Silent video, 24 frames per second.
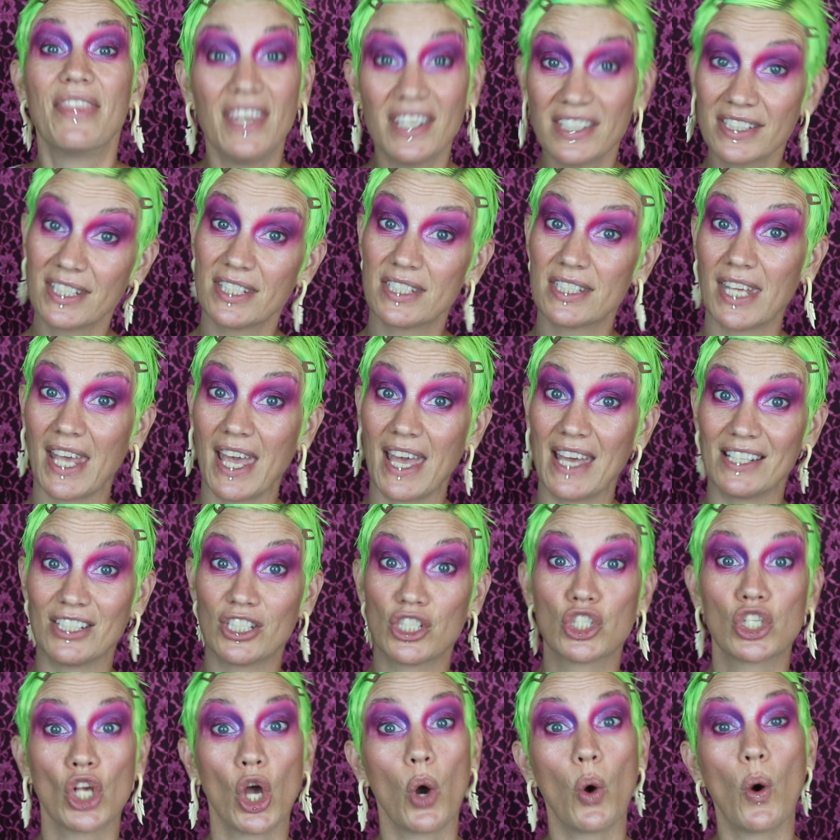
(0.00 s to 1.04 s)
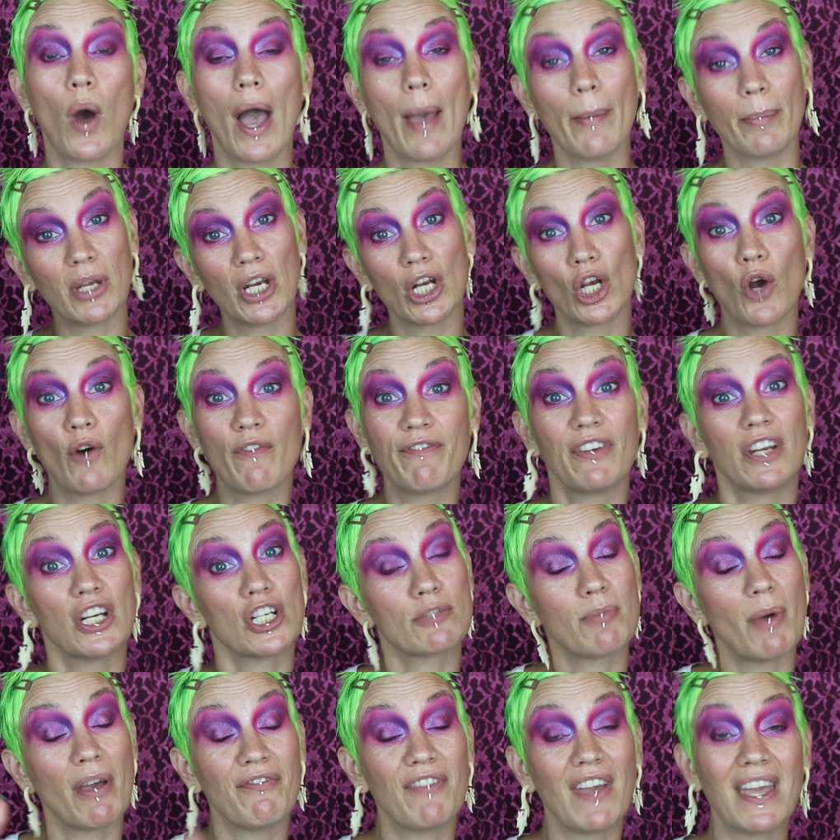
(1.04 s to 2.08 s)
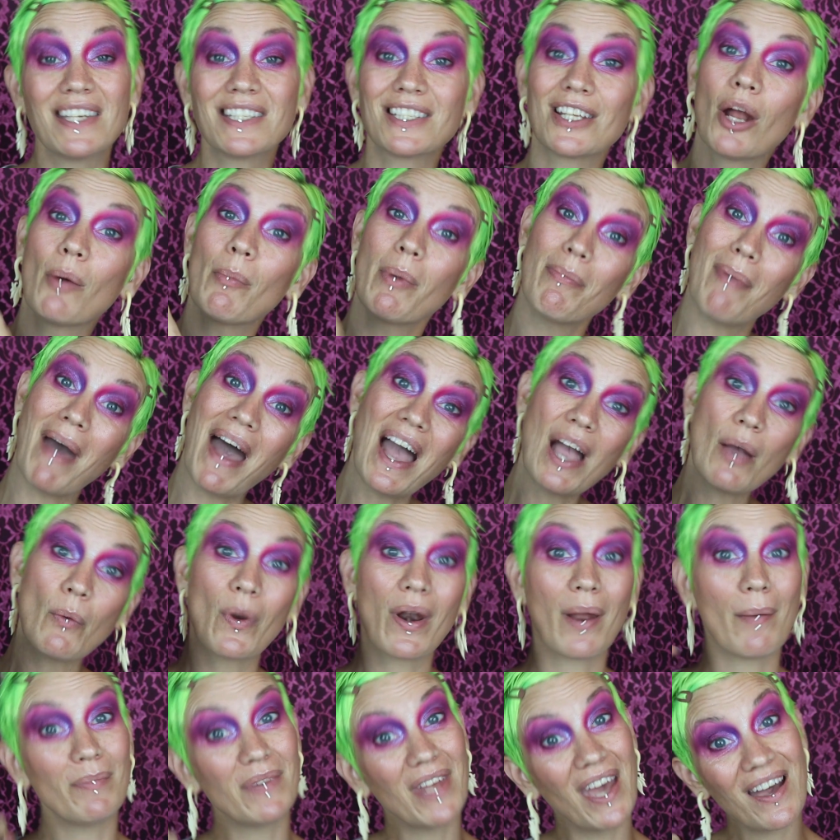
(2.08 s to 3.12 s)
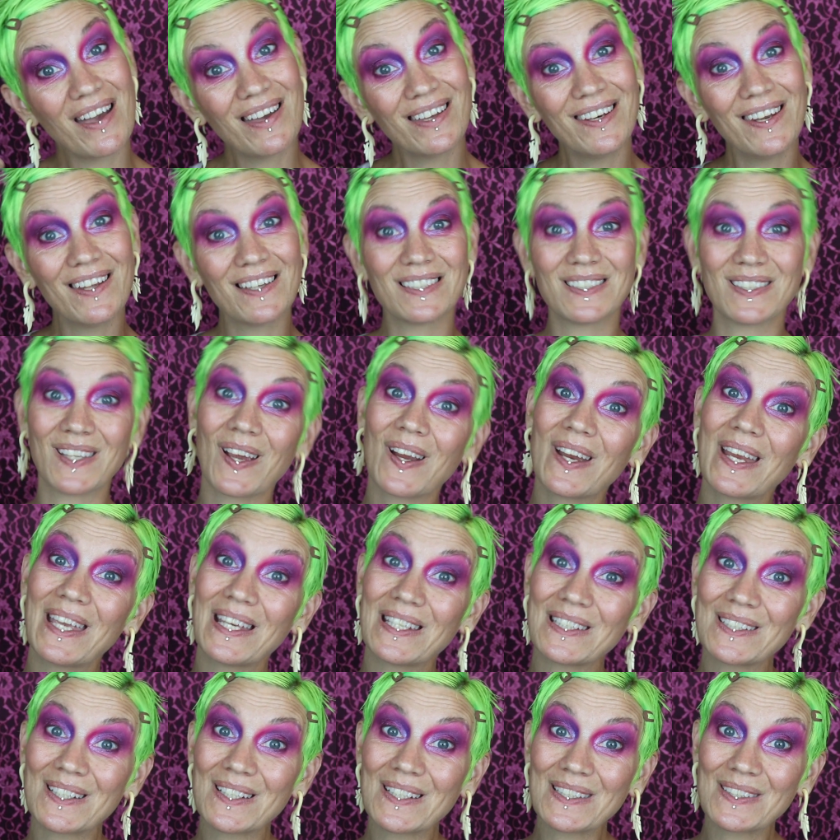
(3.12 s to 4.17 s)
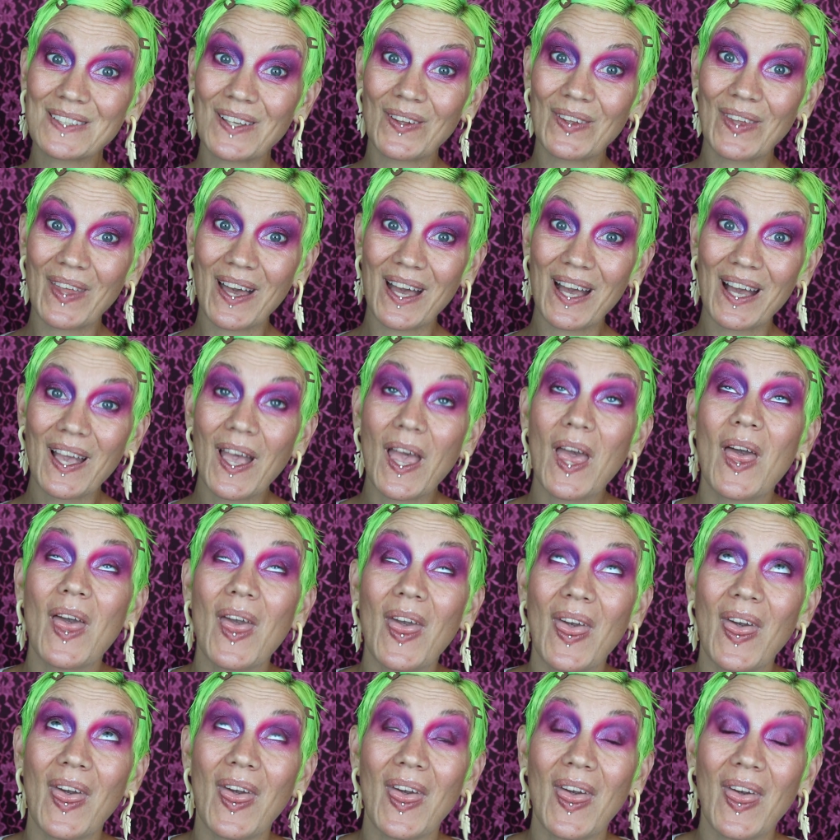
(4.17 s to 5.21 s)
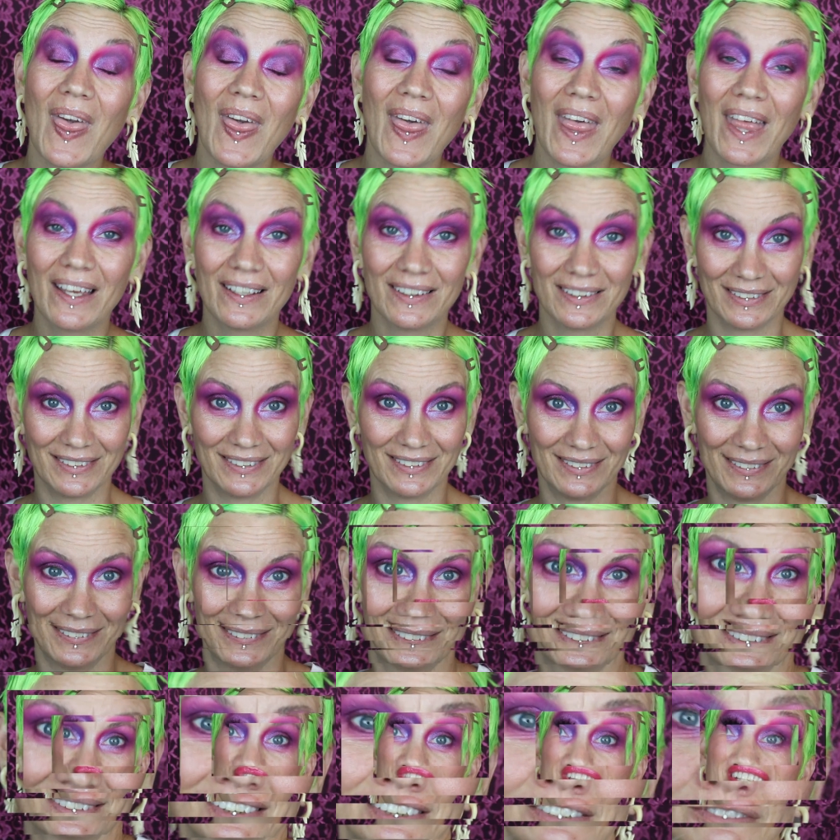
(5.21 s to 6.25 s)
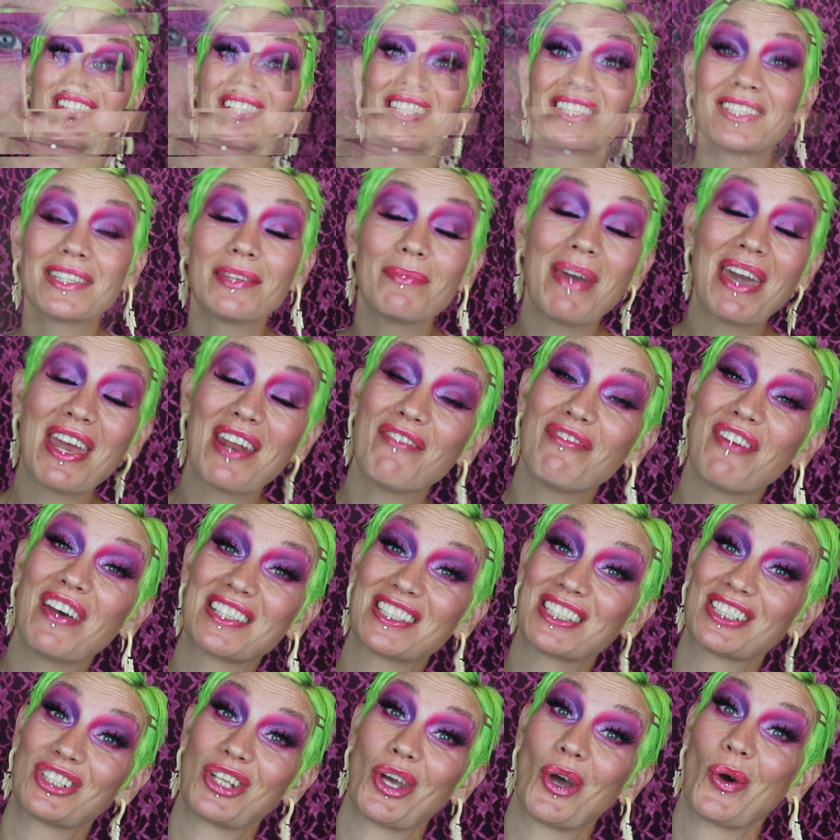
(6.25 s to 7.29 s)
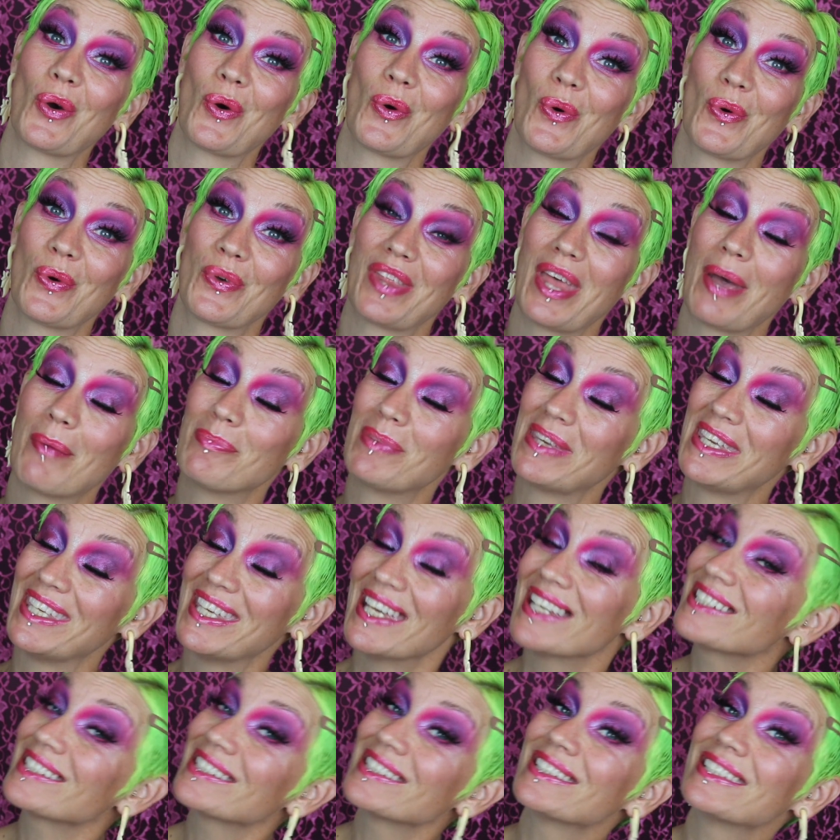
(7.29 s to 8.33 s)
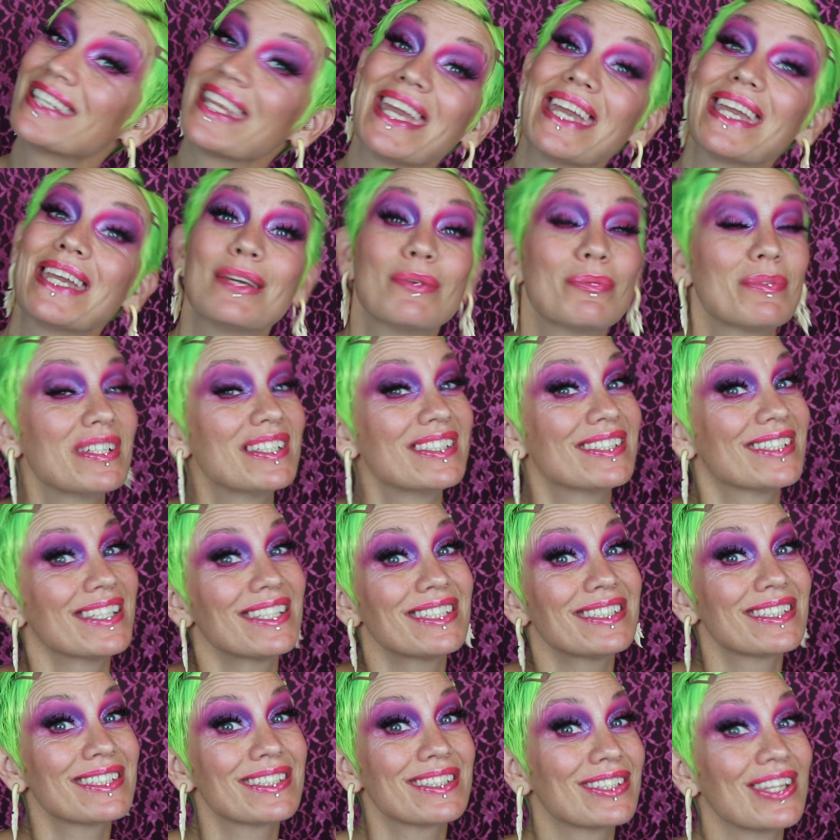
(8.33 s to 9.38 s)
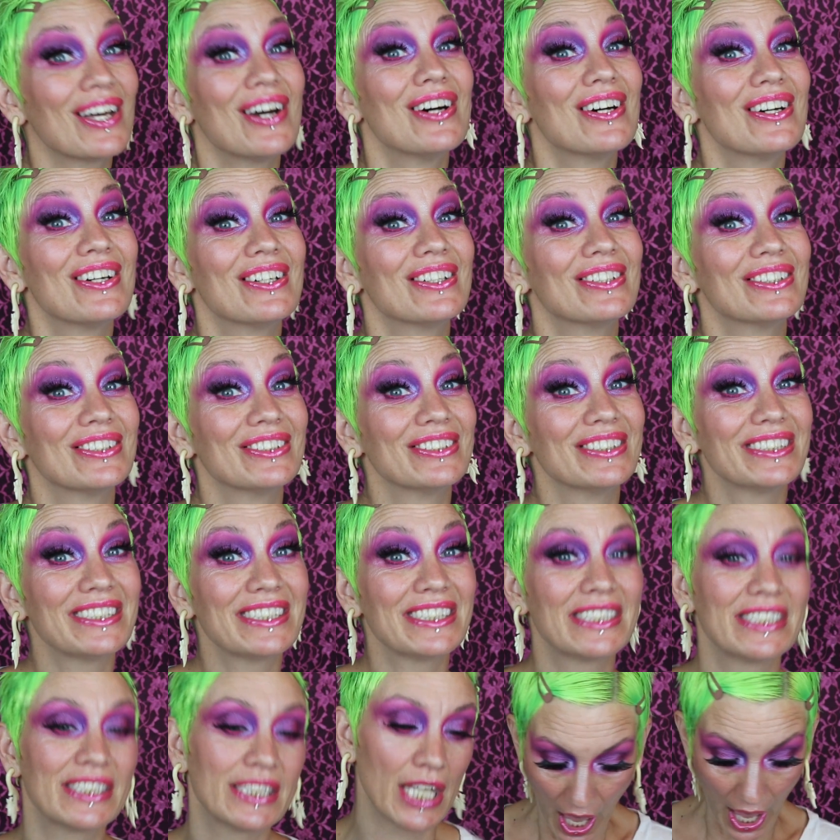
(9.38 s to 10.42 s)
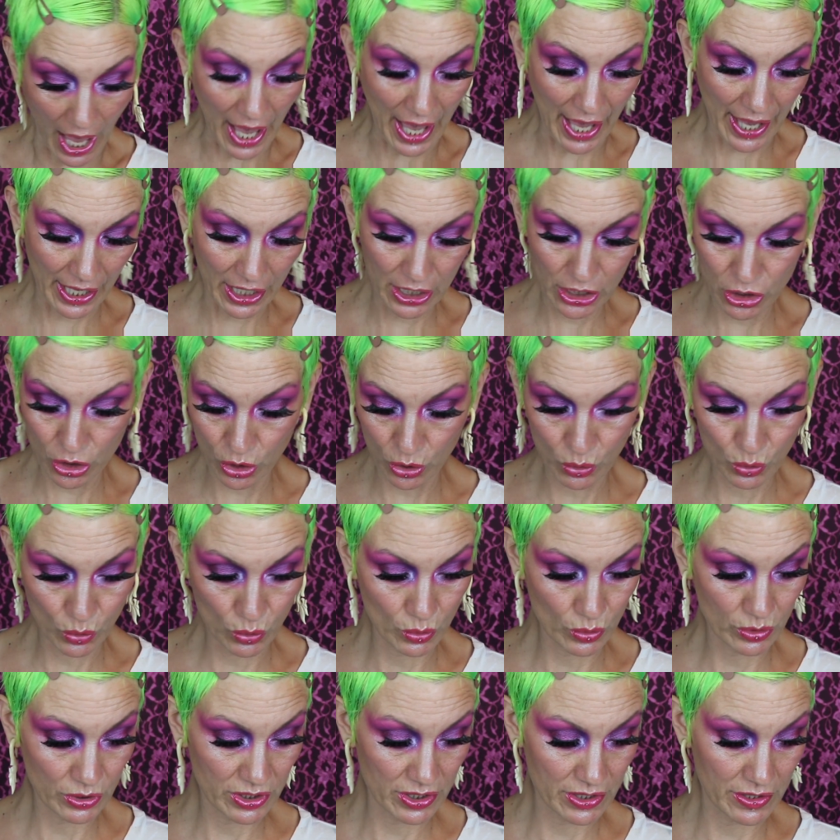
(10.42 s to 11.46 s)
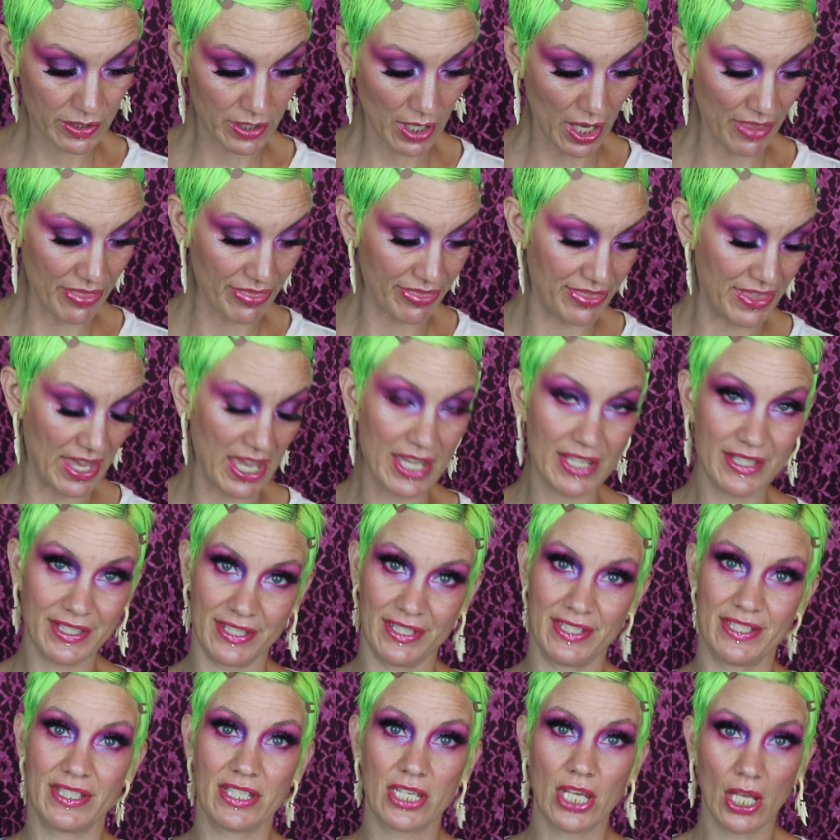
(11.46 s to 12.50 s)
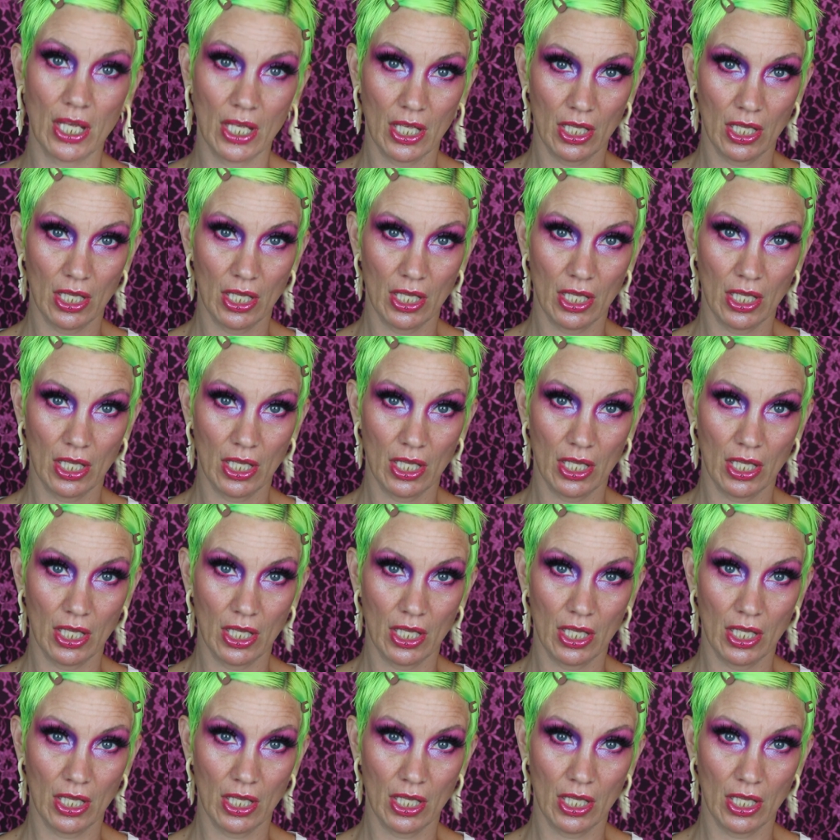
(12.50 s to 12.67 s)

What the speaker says: this is it. So I'm gonna go finish my face and I'll be back when I'm done. Sorry it took so long. So this is the manifesto, the pièce de résistance. I used this